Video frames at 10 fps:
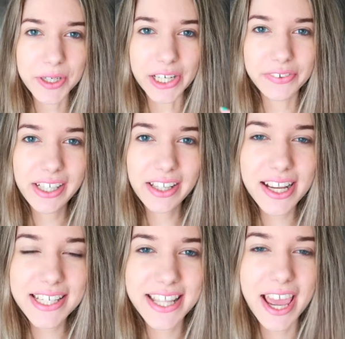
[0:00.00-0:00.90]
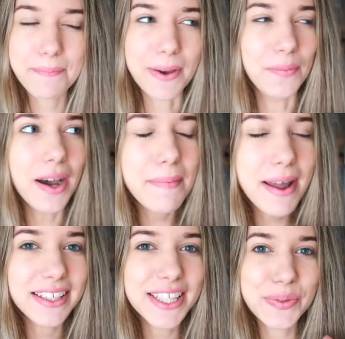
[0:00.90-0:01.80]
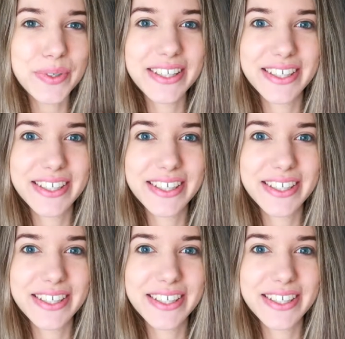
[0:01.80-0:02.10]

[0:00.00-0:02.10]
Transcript: I realized that my white balance was